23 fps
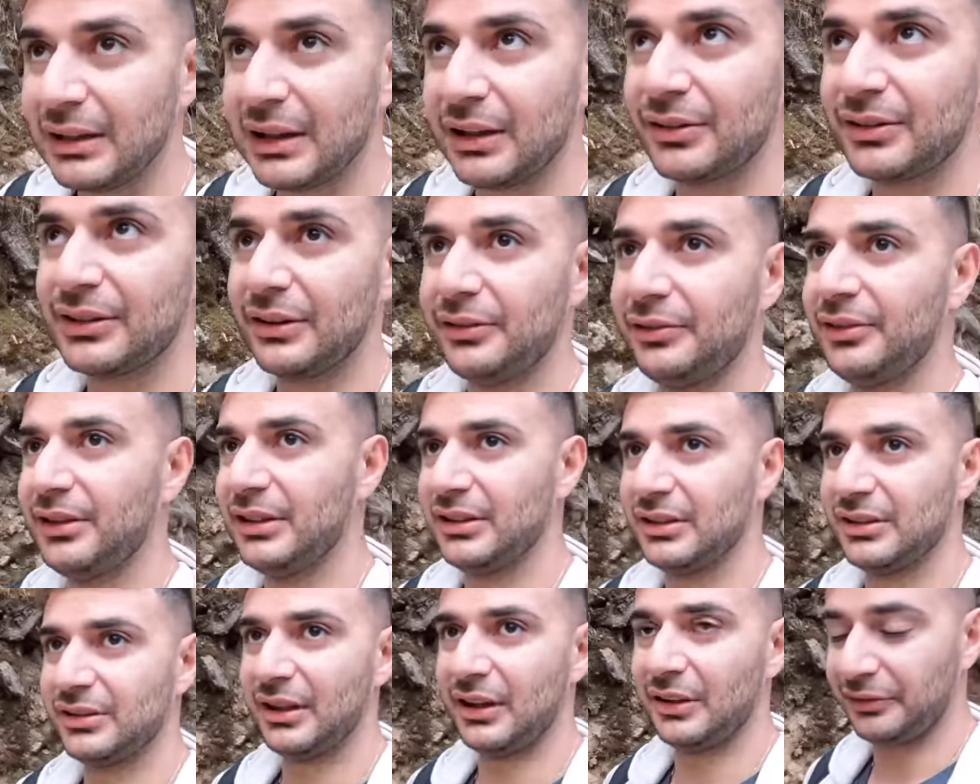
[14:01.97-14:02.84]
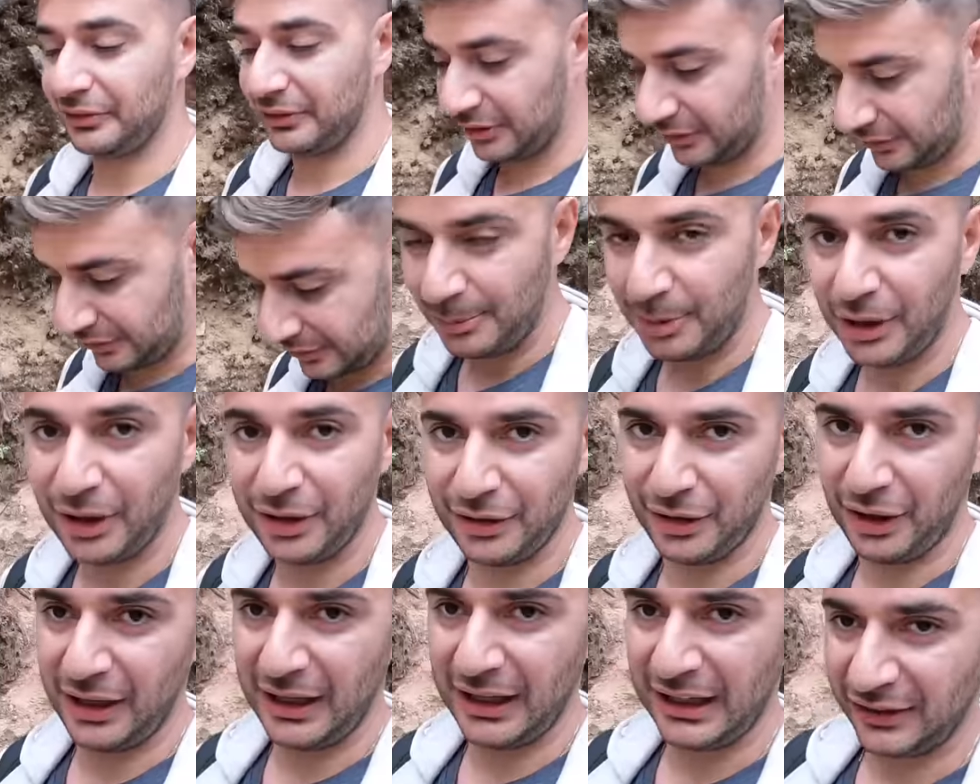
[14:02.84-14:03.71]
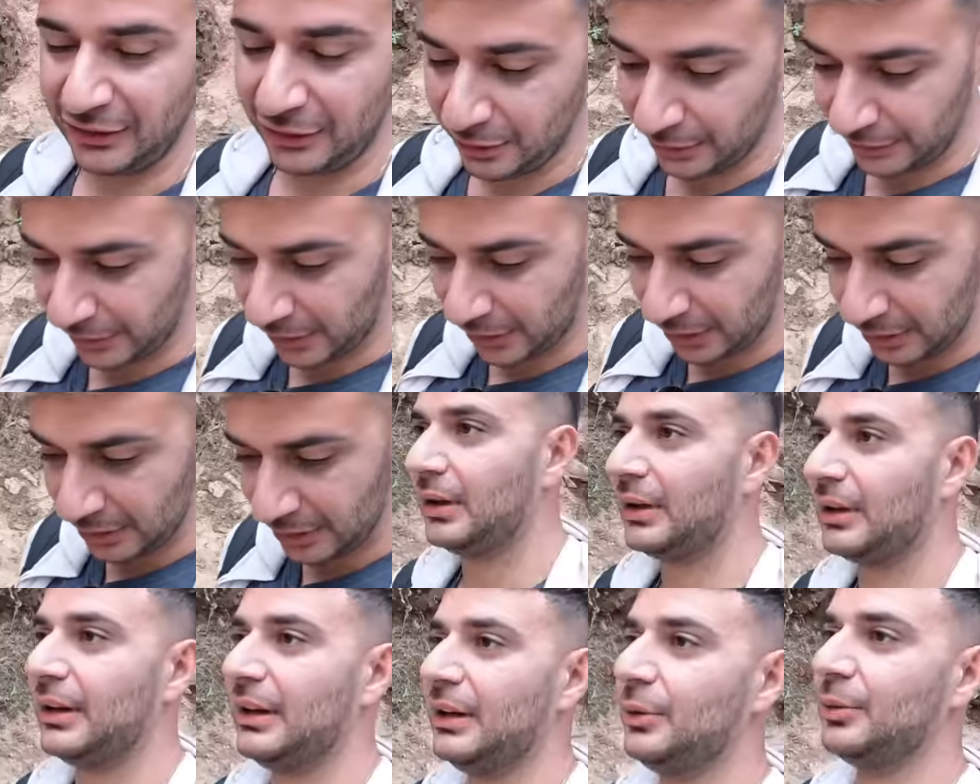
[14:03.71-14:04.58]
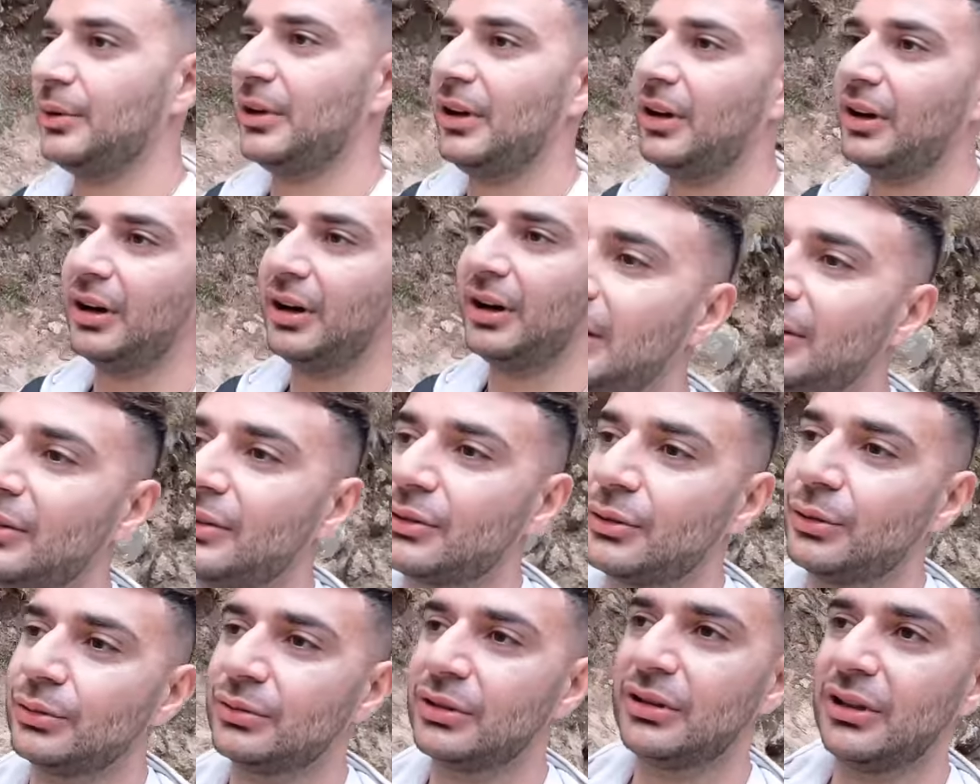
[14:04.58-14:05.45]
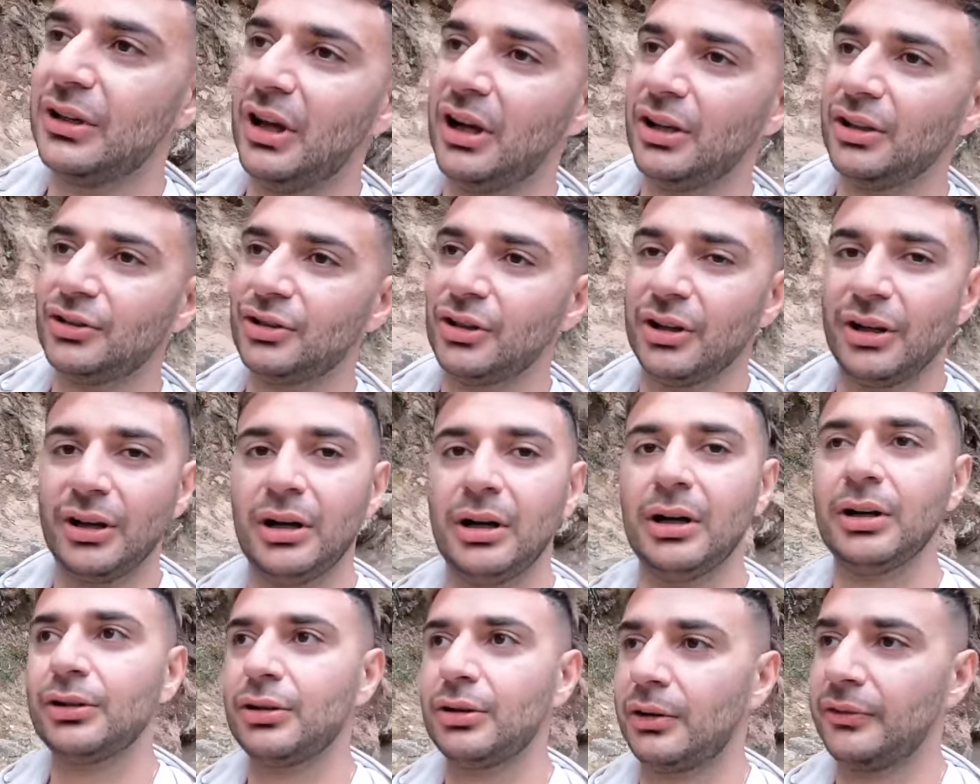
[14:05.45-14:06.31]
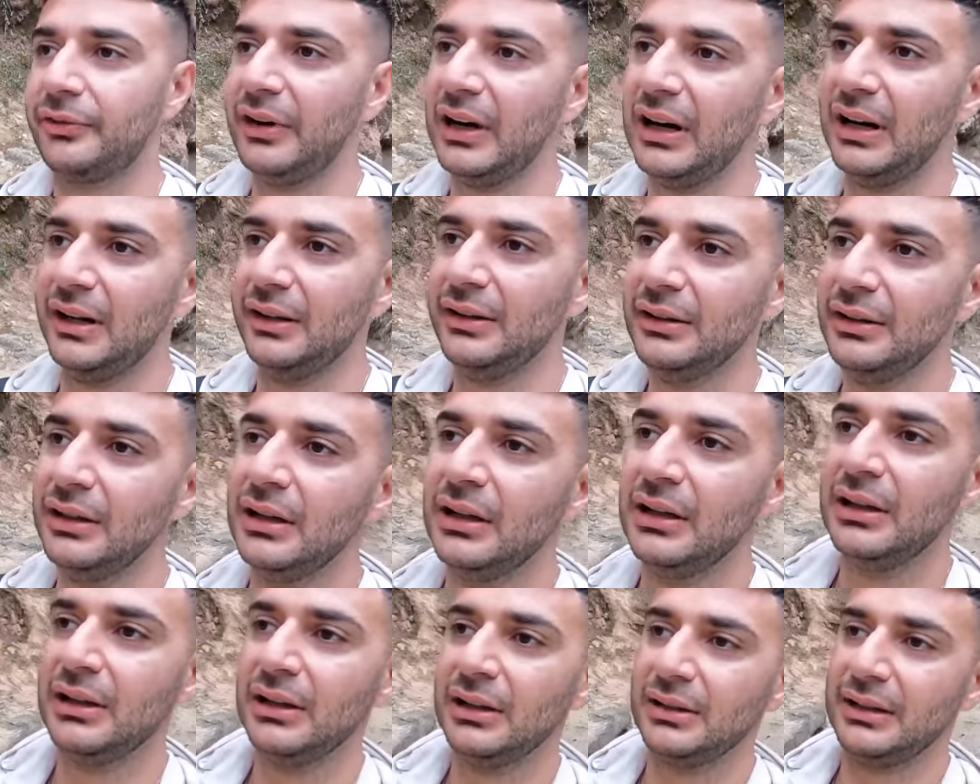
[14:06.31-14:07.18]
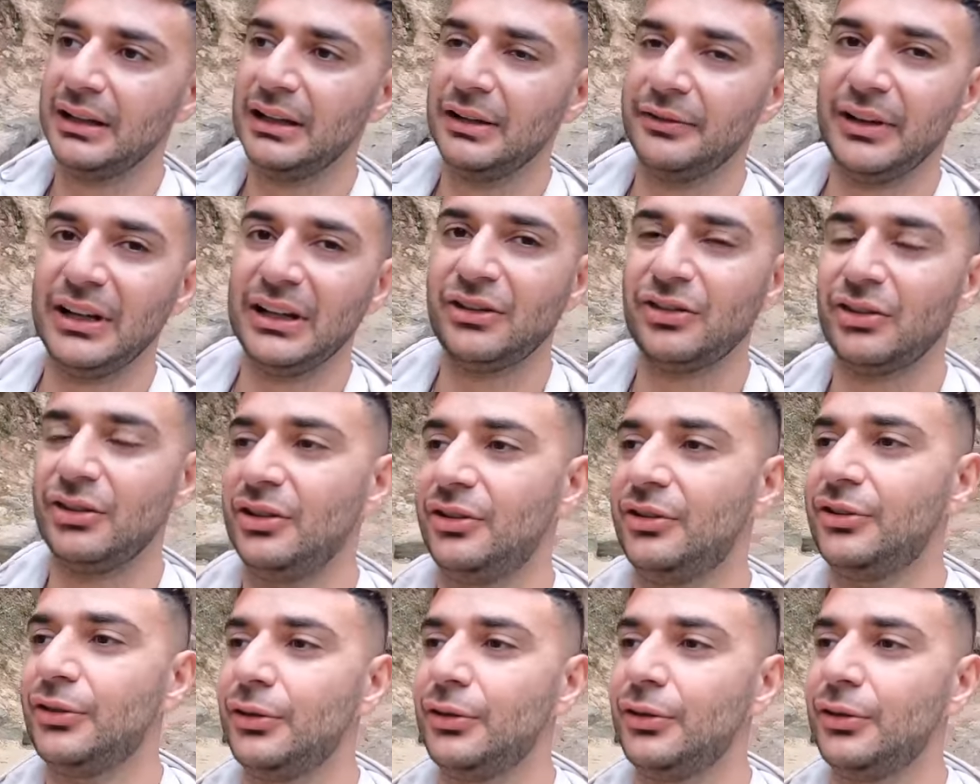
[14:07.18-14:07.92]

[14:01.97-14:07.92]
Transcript: That was definitely the toughest part of the hike so far. And here we are. It's called the Larcha Dovan. The elevation is